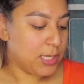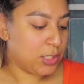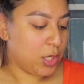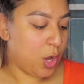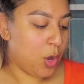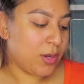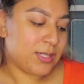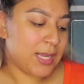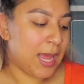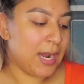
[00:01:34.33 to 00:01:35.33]
So
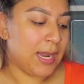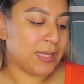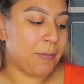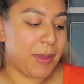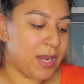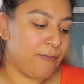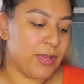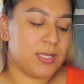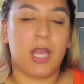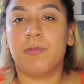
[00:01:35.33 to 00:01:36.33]
it's kind of like the
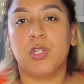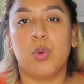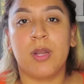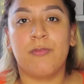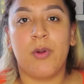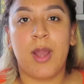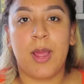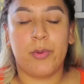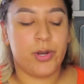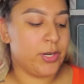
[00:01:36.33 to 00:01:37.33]
benefits: up to 24
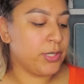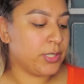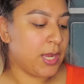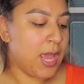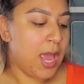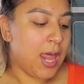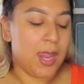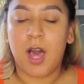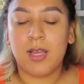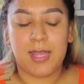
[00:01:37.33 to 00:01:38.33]
hours,
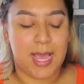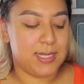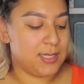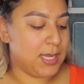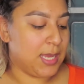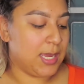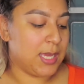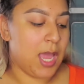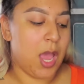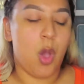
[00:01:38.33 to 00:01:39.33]
long
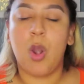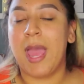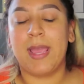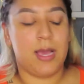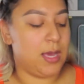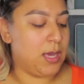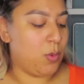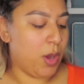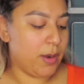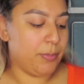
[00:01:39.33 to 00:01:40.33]
lasting, light,
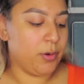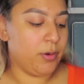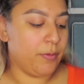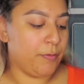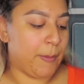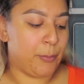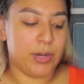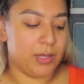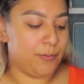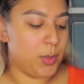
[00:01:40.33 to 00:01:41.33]
waterproof,
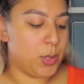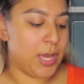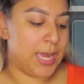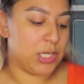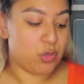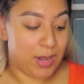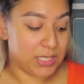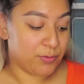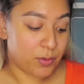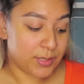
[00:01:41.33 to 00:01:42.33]
breathable, and
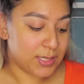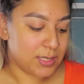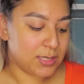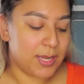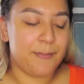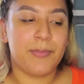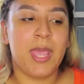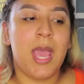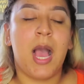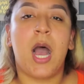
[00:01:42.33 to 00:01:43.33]
transfer resistant.
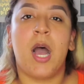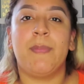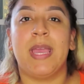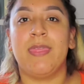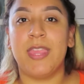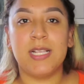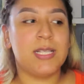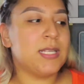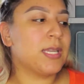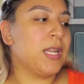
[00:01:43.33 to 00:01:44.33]
And
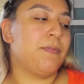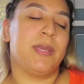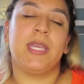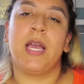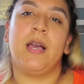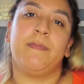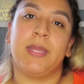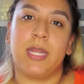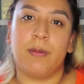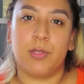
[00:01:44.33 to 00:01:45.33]
this is going to be a
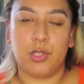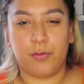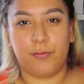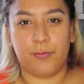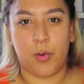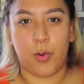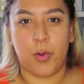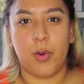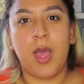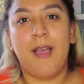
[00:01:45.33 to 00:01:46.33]
medium to
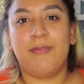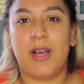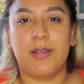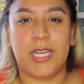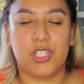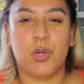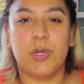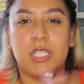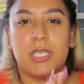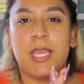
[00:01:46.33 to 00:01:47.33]
full foundation,
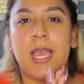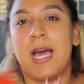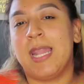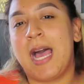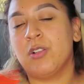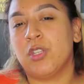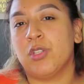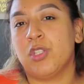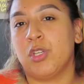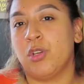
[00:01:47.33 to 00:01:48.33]
which allows
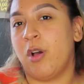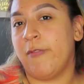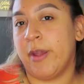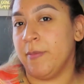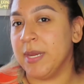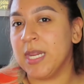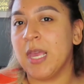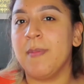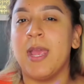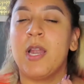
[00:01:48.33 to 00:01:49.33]
you to go very
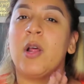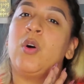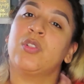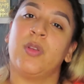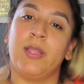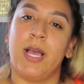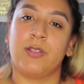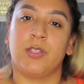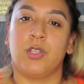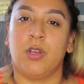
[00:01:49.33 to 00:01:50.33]
medium and it also
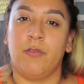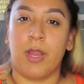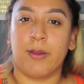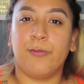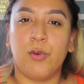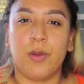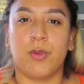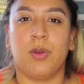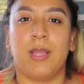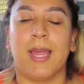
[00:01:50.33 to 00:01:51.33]
allows you to go very full
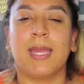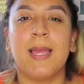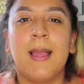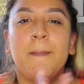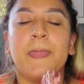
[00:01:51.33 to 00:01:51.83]
if you like.